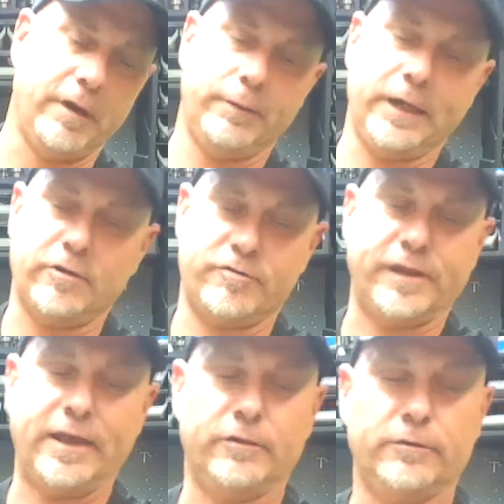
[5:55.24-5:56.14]
we got our
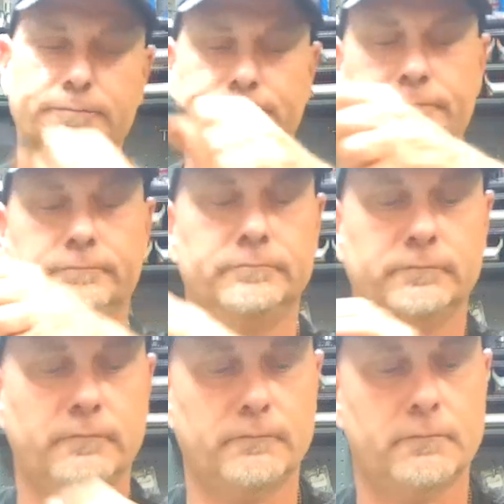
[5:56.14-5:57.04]
stator.
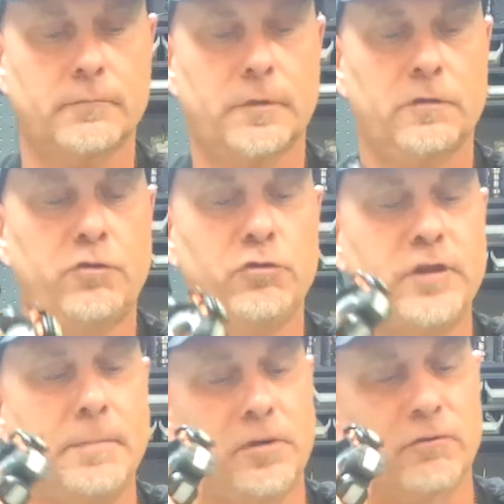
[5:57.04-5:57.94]
2
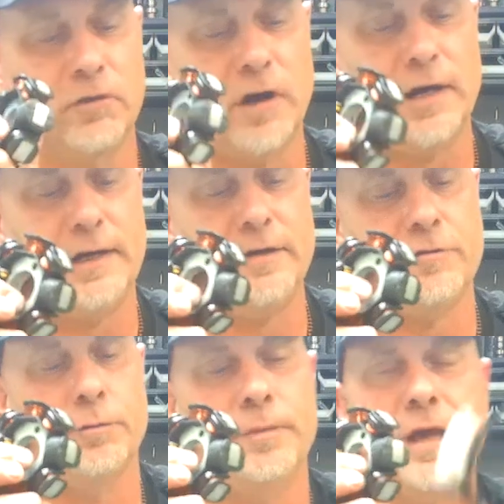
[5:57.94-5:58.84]
typical varieties
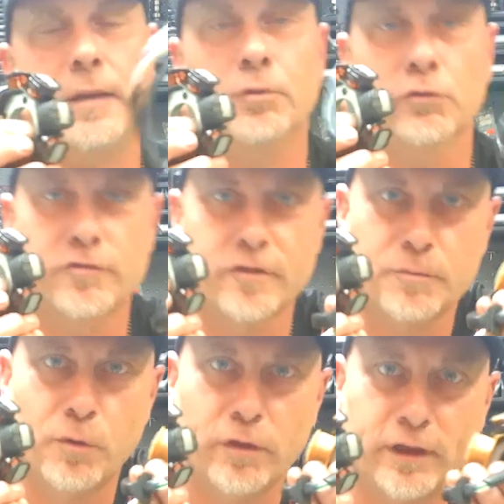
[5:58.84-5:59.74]
would be 8-pole or
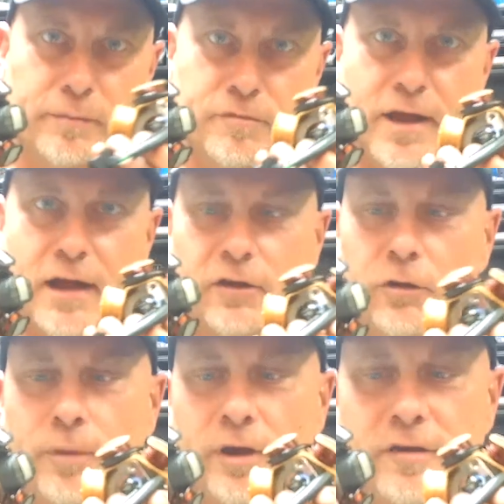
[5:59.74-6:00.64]
6-pole that come stock in
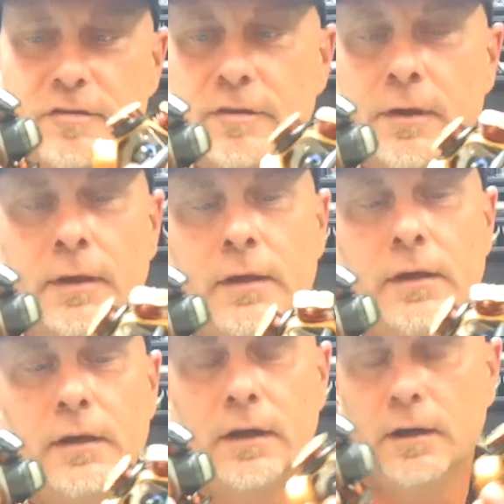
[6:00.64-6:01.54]
our buggies.
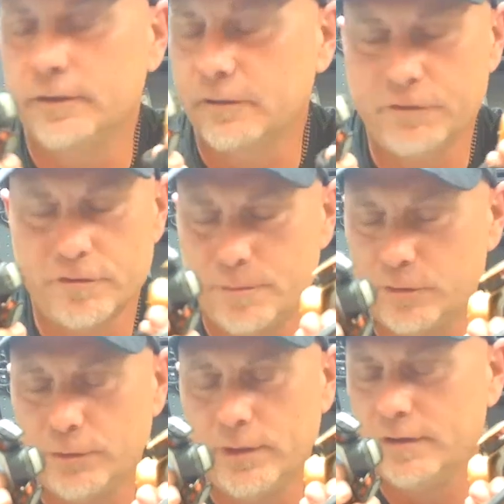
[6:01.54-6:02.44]
Difference
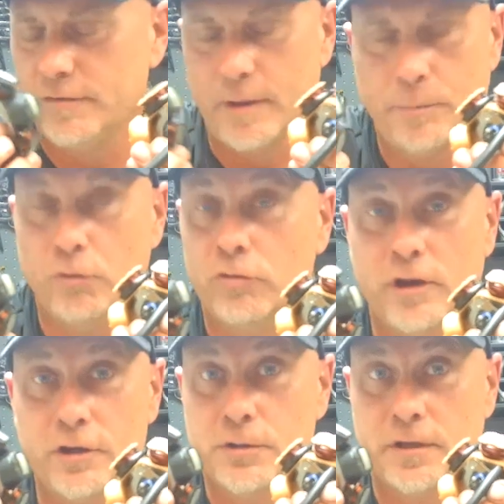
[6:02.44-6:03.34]
between it is 8-pole is
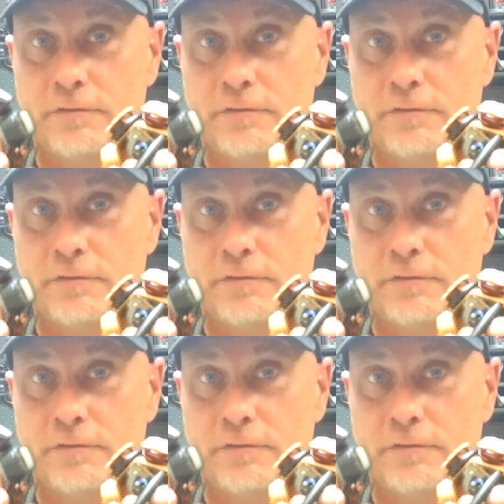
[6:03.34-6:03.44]
going to give